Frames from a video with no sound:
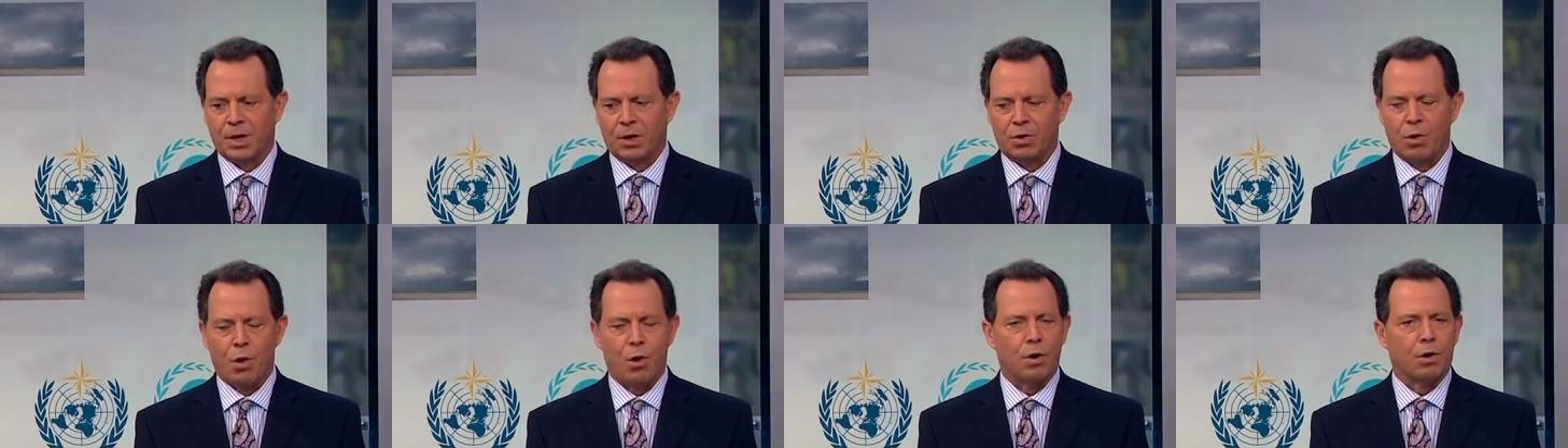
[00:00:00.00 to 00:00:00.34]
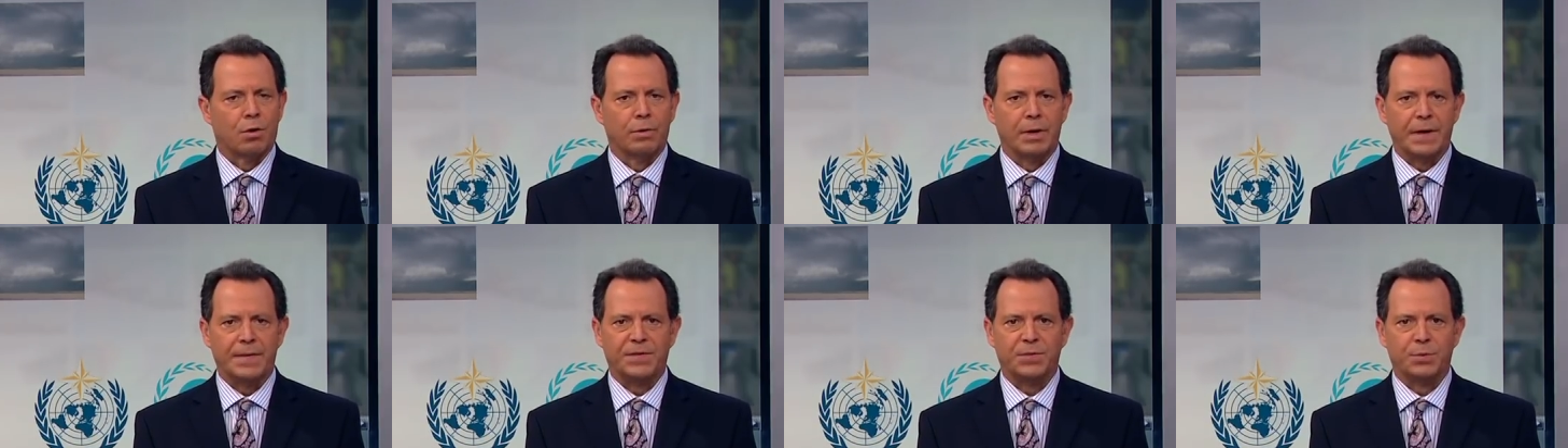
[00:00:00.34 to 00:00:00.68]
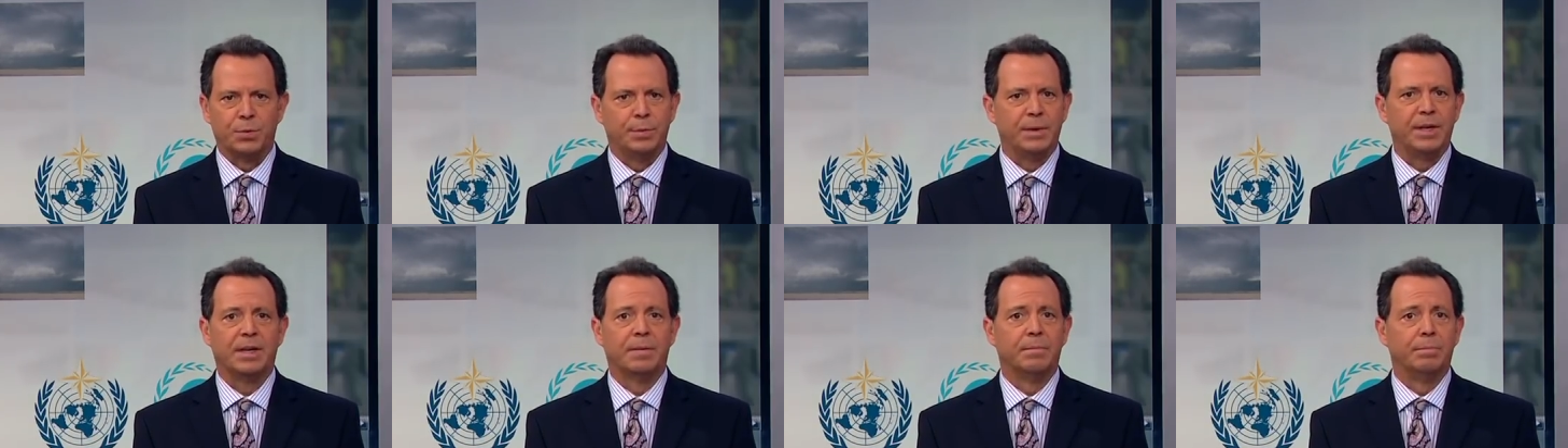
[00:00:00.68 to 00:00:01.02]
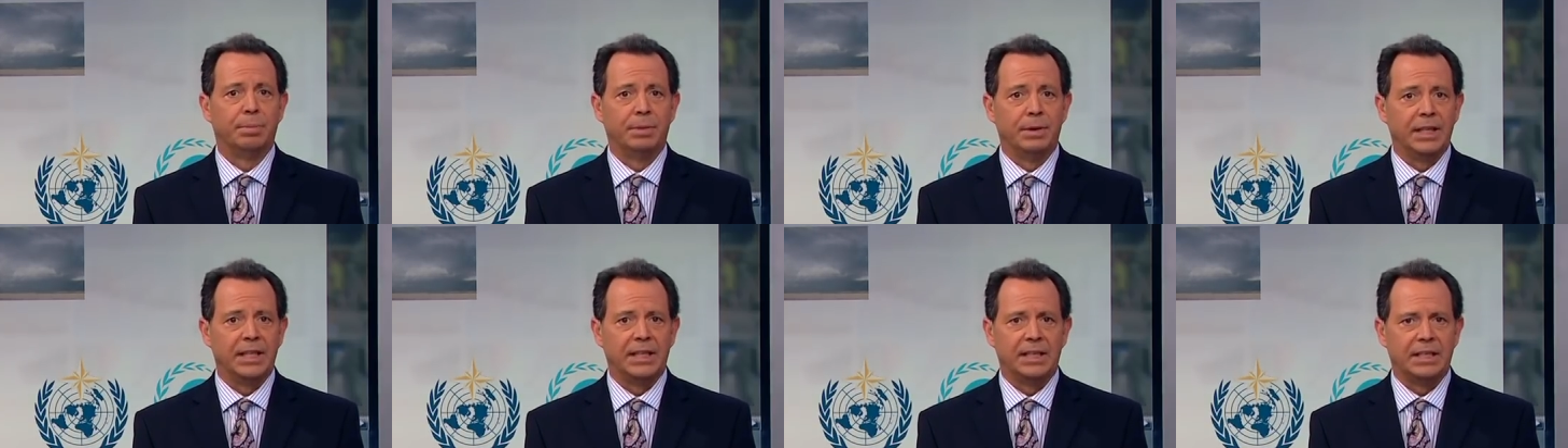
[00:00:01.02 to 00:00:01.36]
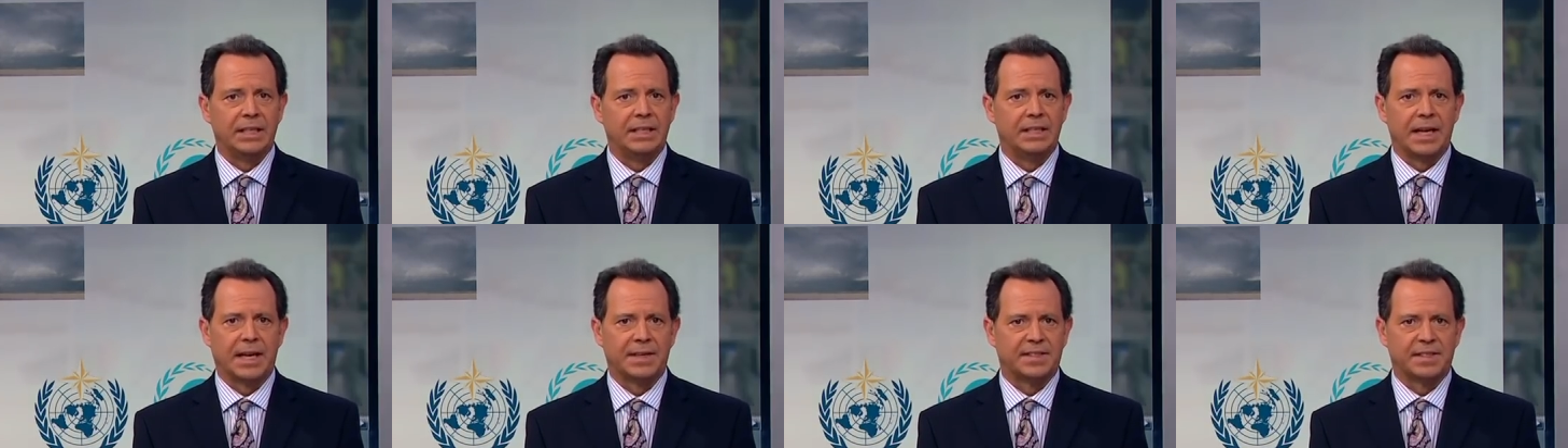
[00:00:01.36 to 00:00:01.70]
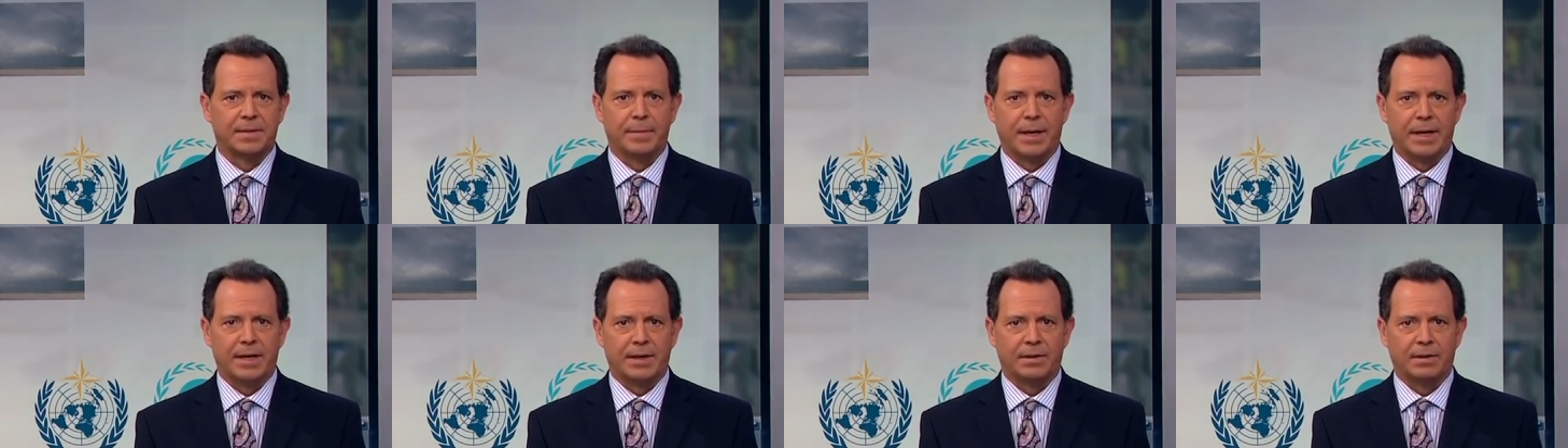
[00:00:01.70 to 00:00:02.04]
coral reefs would be completely
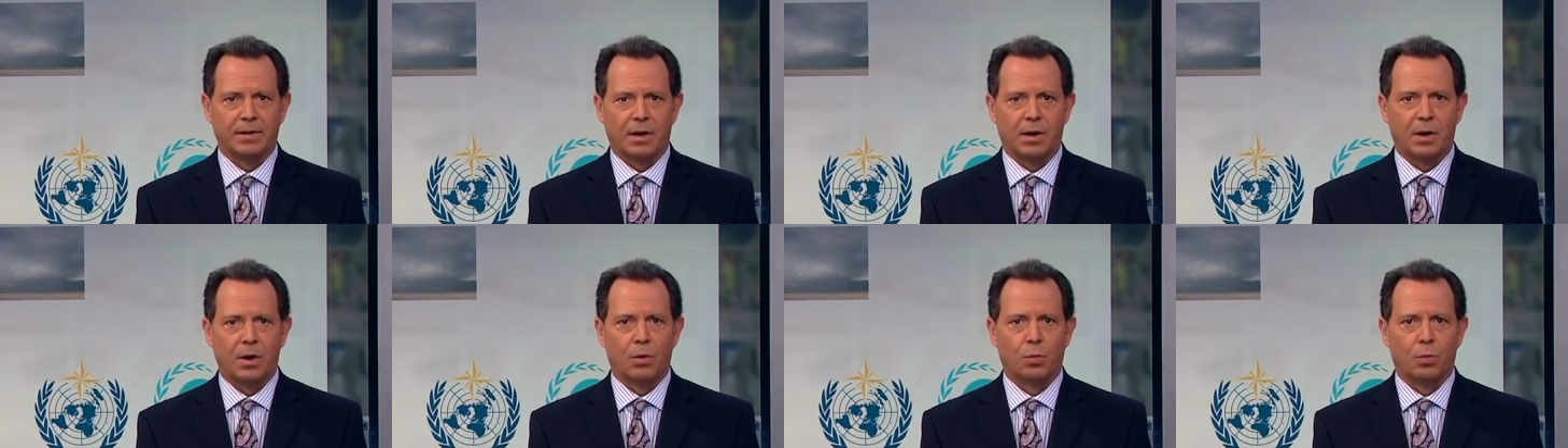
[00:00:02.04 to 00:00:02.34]
decimated